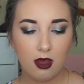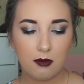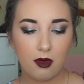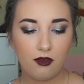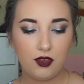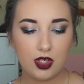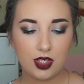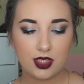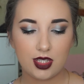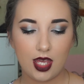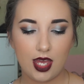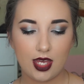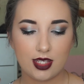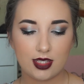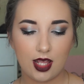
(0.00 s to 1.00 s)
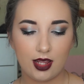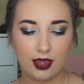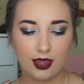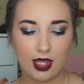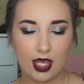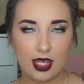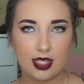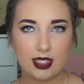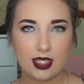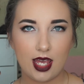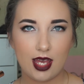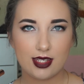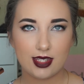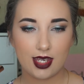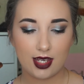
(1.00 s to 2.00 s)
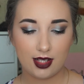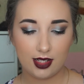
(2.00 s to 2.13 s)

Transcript: but feels as light as a